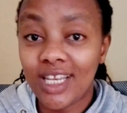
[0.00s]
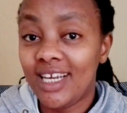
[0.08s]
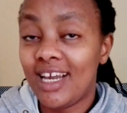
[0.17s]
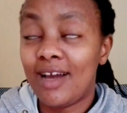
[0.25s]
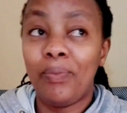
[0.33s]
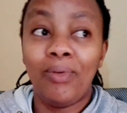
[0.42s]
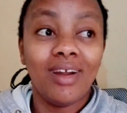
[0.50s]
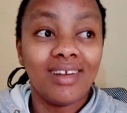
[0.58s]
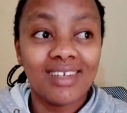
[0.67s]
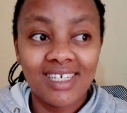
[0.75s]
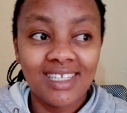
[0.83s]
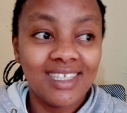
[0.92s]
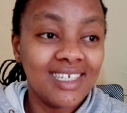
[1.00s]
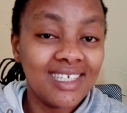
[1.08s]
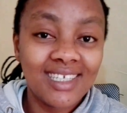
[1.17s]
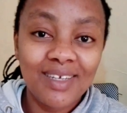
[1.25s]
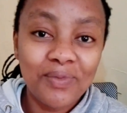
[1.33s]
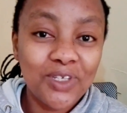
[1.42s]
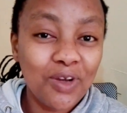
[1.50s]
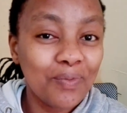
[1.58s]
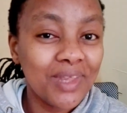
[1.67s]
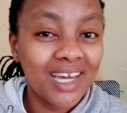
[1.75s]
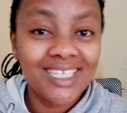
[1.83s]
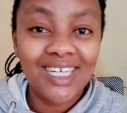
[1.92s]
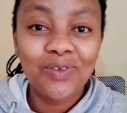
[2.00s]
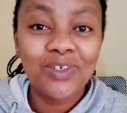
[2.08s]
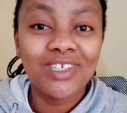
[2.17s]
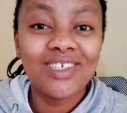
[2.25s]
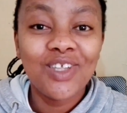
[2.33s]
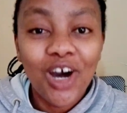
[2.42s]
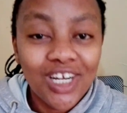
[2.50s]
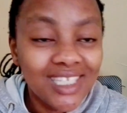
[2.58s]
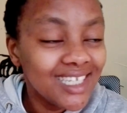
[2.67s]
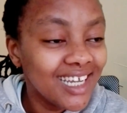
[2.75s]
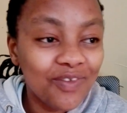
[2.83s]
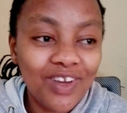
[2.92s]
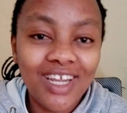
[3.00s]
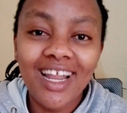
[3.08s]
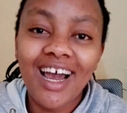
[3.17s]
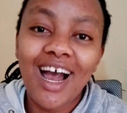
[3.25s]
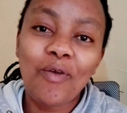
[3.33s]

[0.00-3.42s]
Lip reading: a pregnancy symptom that I was not even